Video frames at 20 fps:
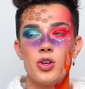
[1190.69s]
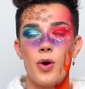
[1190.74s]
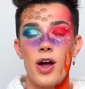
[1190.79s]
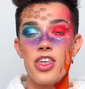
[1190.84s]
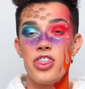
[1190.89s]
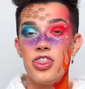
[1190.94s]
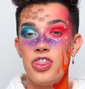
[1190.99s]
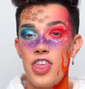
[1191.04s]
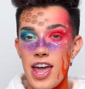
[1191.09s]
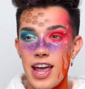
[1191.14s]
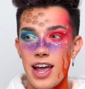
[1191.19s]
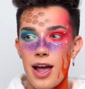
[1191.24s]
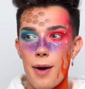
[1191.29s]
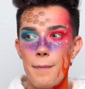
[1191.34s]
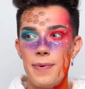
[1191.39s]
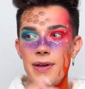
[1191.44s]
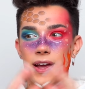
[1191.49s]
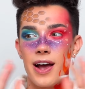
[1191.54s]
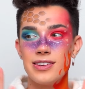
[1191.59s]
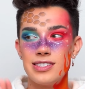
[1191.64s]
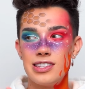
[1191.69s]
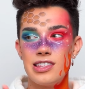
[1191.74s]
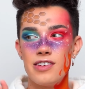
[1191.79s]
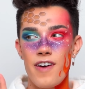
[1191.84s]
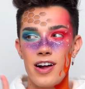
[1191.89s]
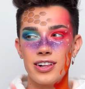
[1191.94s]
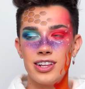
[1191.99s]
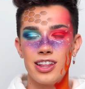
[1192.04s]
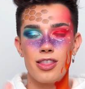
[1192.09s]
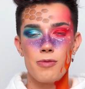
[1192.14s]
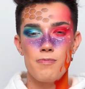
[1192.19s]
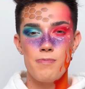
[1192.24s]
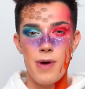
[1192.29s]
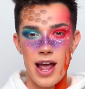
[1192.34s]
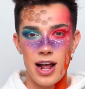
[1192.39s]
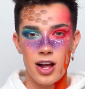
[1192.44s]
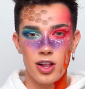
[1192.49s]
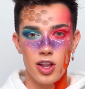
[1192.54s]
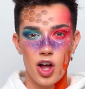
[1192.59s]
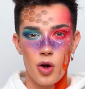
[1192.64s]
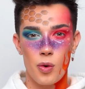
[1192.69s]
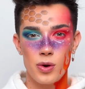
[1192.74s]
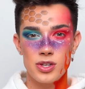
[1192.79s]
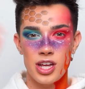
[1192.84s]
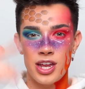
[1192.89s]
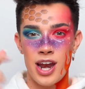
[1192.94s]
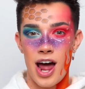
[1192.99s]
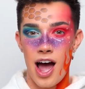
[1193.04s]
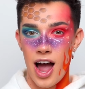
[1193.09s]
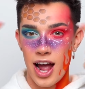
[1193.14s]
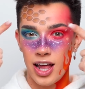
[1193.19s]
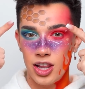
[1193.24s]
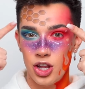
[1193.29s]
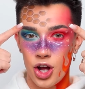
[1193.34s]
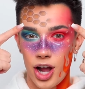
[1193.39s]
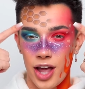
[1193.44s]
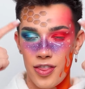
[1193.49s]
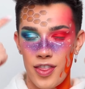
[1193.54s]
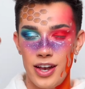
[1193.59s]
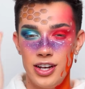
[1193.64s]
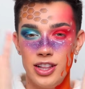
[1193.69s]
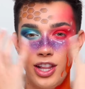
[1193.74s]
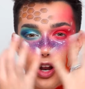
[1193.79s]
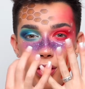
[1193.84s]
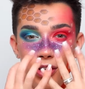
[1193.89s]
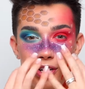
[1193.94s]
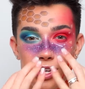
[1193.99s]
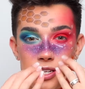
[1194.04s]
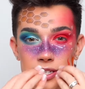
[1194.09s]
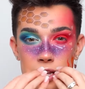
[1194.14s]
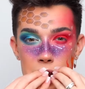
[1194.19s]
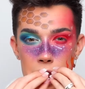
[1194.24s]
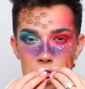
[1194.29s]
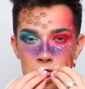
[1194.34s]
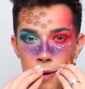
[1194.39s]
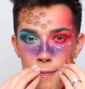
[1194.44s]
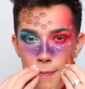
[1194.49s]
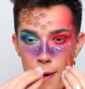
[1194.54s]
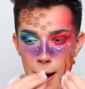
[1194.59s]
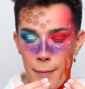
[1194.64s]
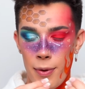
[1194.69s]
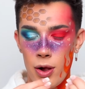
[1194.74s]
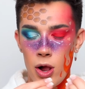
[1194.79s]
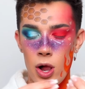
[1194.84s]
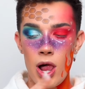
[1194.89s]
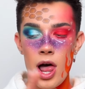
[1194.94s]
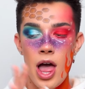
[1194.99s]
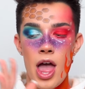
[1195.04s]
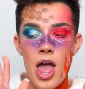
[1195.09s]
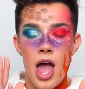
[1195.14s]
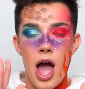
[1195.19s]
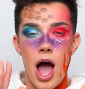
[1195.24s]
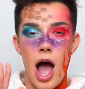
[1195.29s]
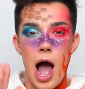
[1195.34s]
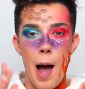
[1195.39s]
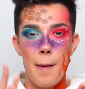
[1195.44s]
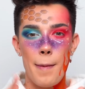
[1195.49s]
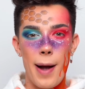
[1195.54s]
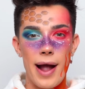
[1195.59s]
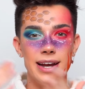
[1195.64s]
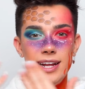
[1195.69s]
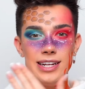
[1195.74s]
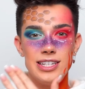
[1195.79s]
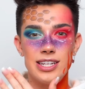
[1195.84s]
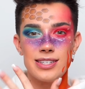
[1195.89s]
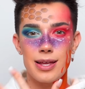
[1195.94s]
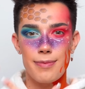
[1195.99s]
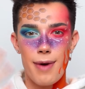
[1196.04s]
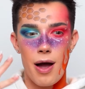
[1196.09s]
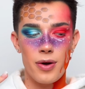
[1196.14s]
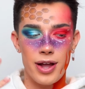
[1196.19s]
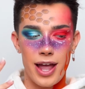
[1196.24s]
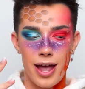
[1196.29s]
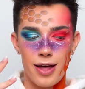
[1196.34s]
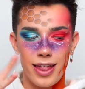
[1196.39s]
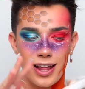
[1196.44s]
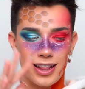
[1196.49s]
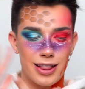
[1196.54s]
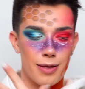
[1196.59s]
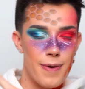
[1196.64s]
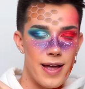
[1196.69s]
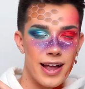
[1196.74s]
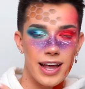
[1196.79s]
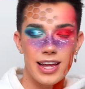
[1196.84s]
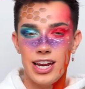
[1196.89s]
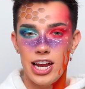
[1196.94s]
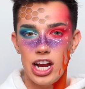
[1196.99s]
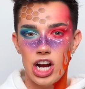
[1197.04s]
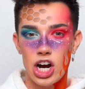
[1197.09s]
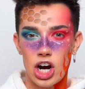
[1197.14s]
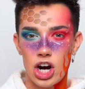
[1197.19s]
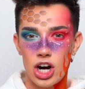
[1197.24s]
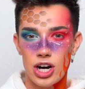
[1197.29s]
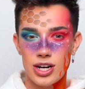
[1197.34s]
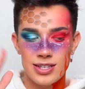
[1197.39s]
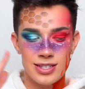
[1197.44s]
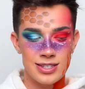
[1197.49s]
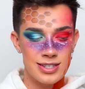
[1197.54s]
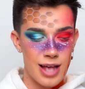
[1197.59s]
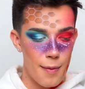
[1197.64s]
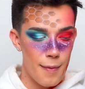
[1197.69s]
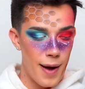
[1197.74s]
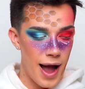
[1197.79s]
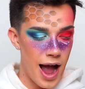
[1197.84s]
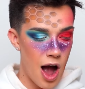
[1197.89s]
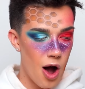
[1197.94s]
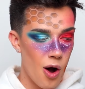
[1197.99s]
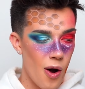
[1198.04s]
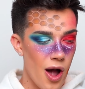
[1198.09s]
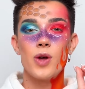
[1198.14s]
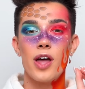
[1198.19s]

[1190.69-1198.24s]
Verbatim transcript: So I think because of the fact that the pink look was an eye look and then literally just the bubble, um, I need to somehow get like the pink in here somehow.